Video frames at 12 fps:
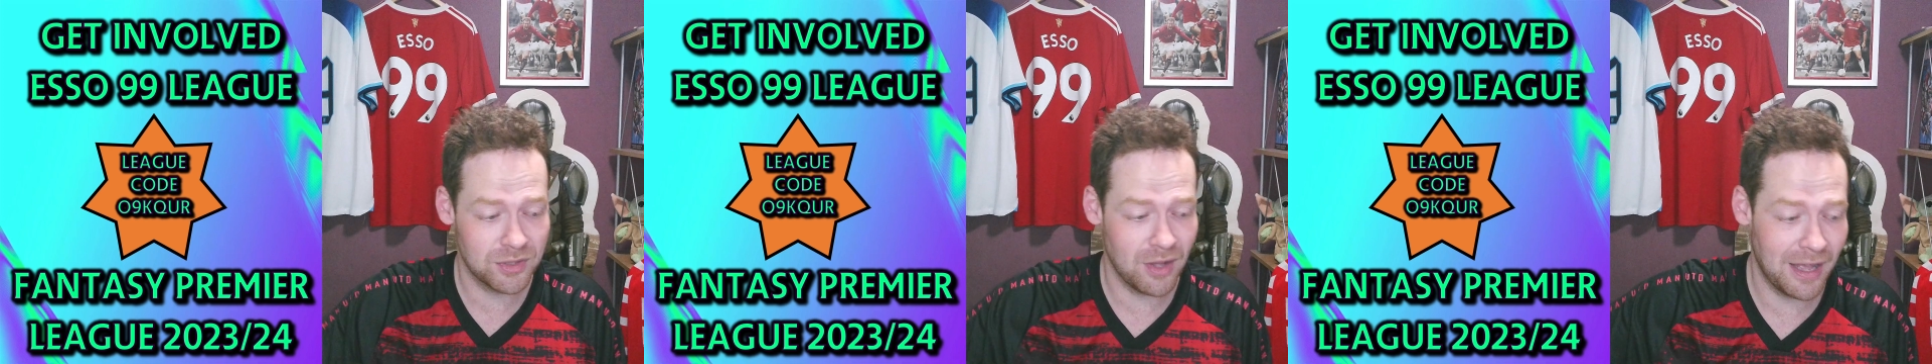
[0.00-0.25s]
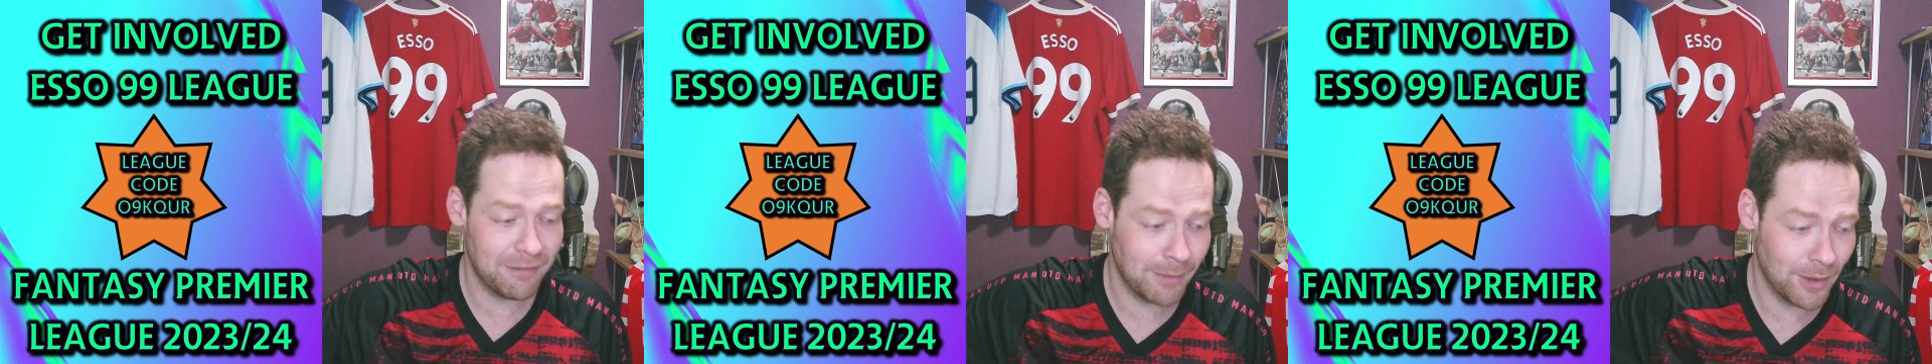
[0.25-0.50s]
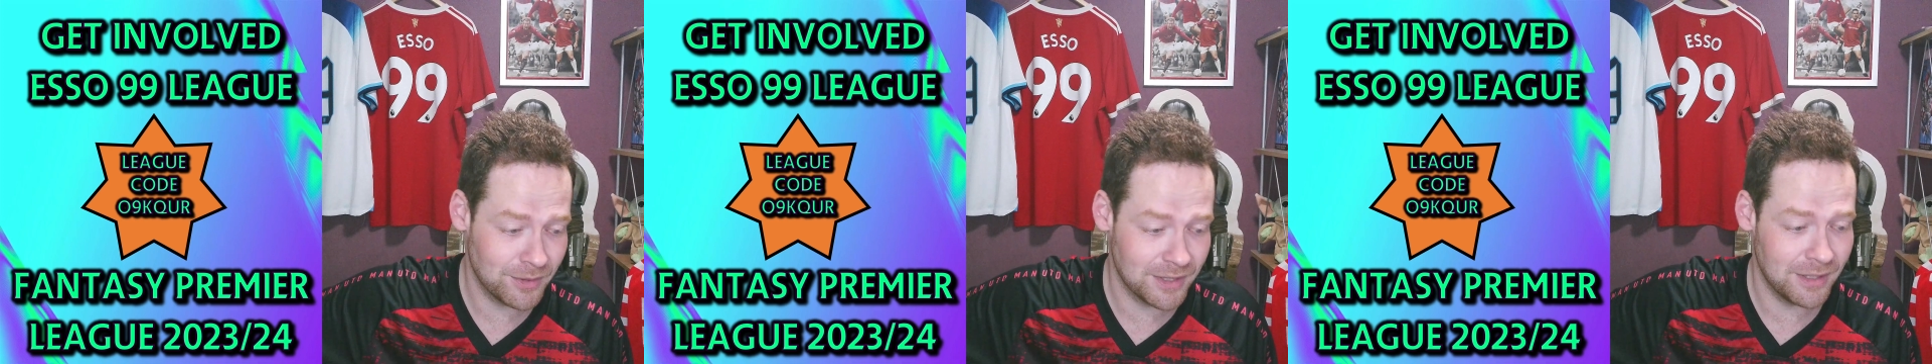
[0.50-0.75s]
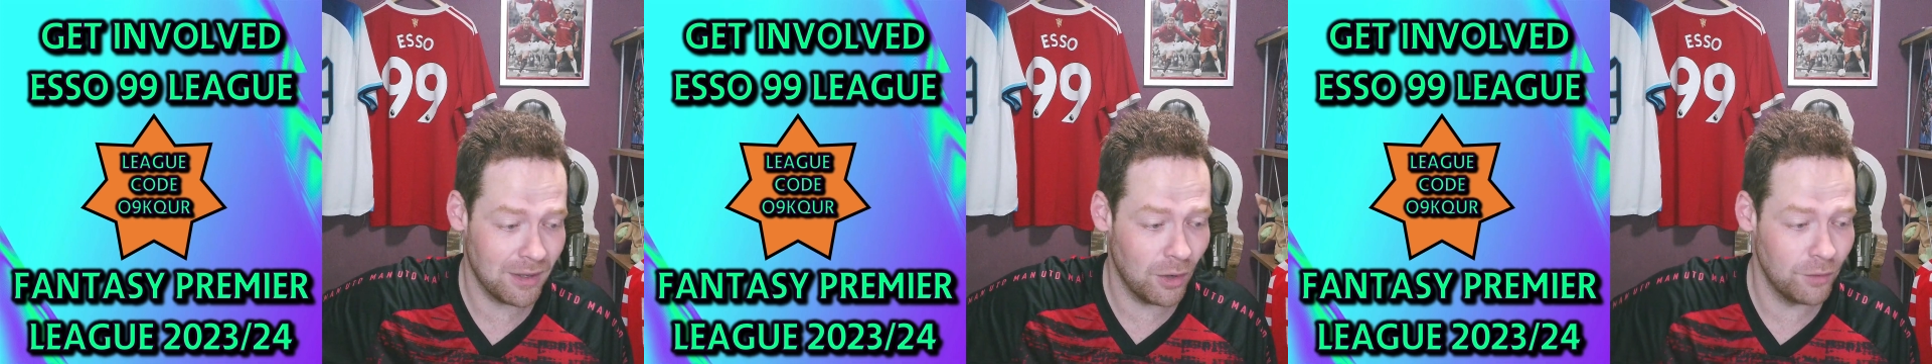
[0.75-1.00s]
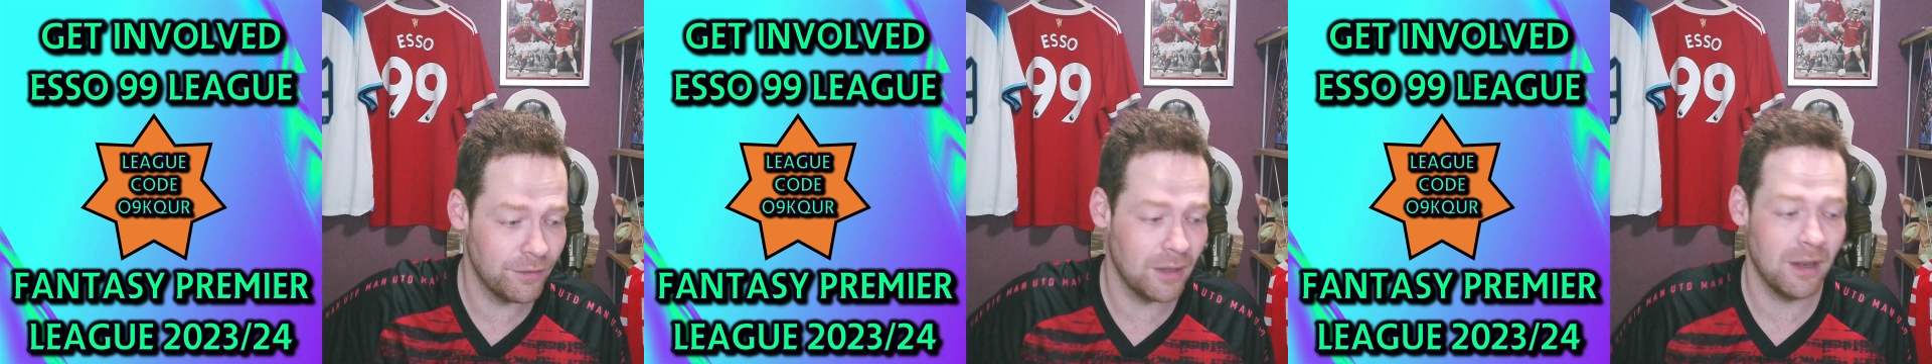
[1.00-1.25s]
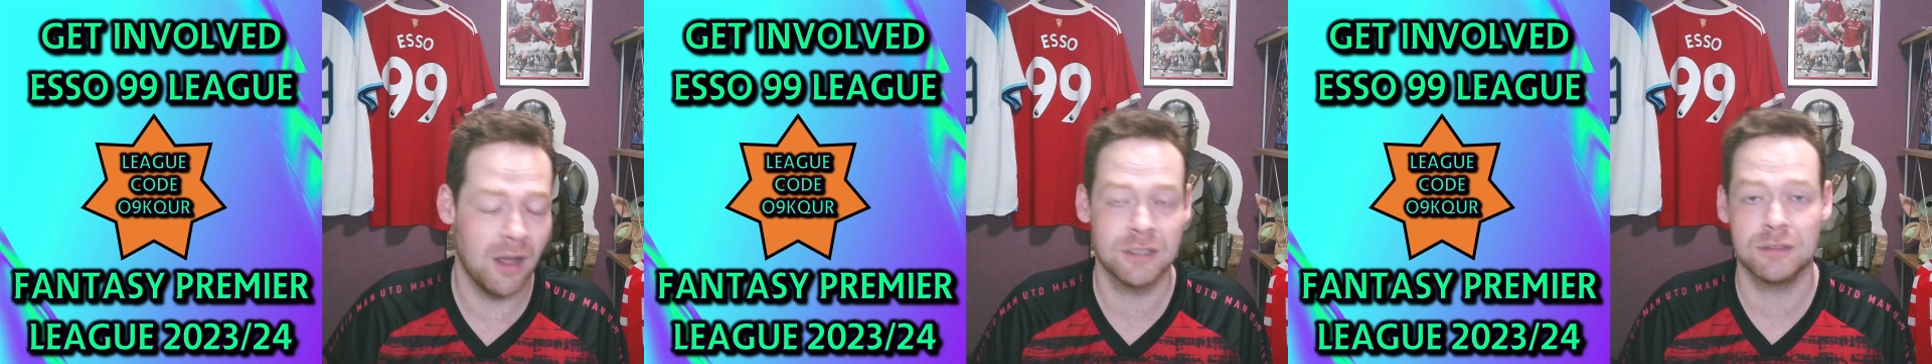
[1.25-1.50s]
that I have posted over the
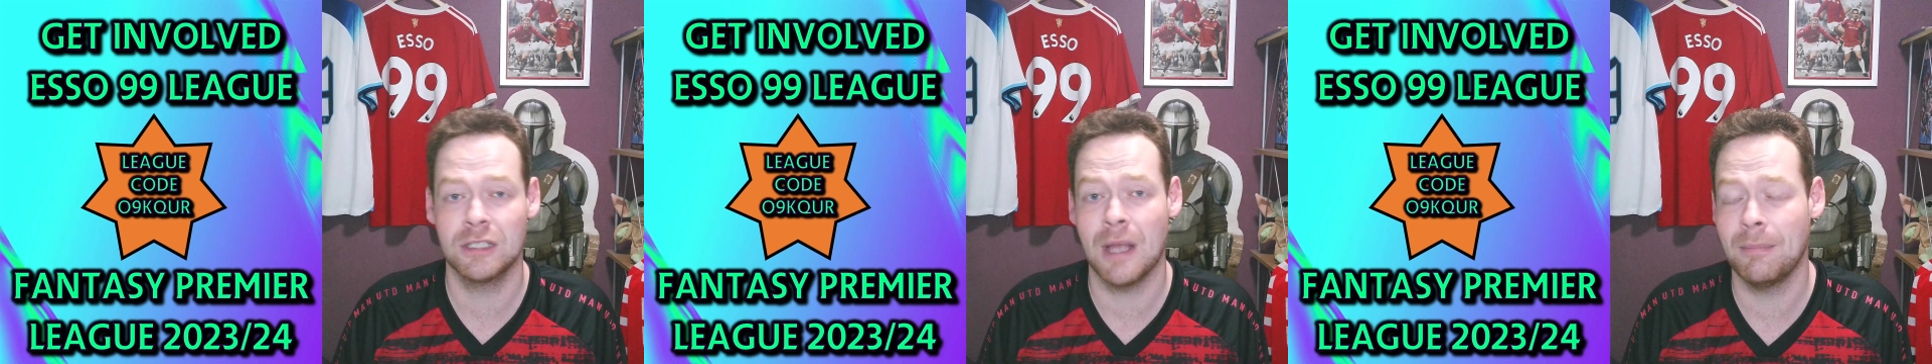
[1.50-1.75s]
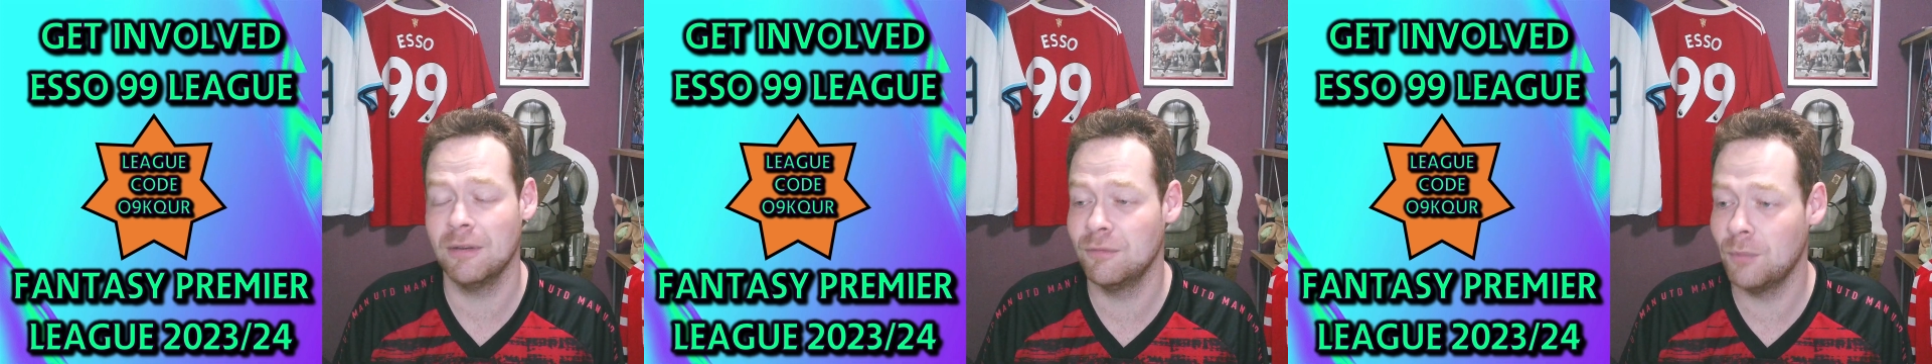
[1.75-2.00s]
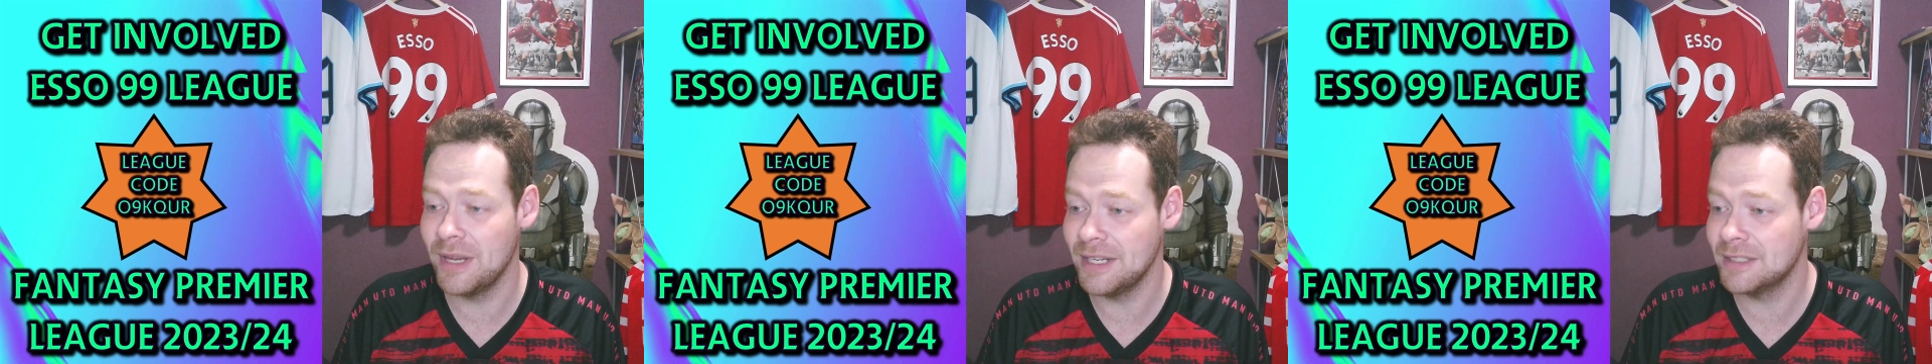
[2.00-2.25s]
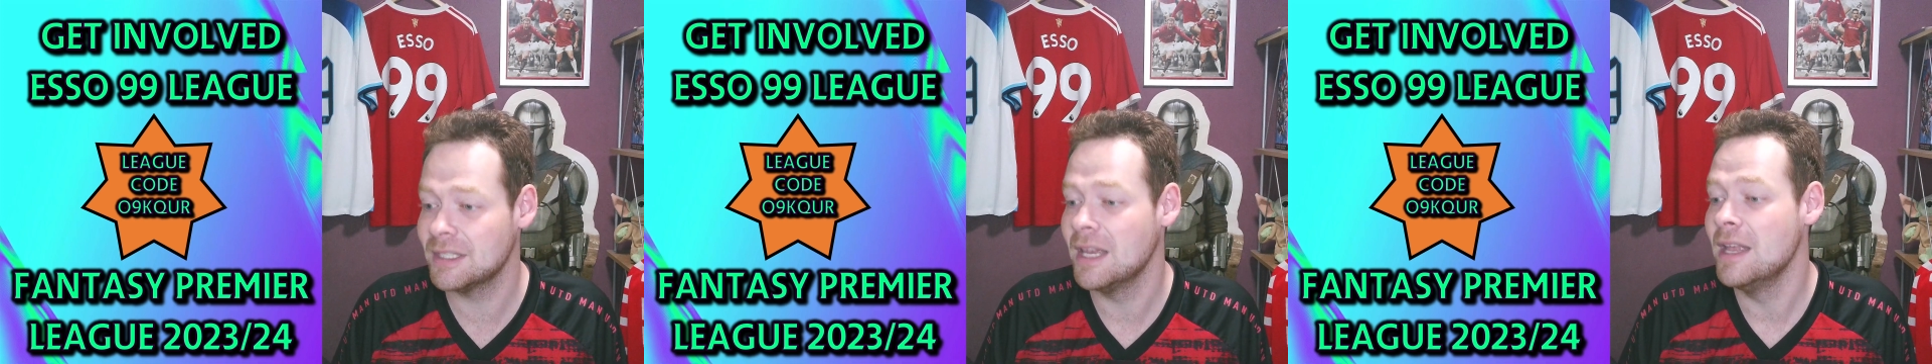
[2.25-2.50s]
last couple of weeks,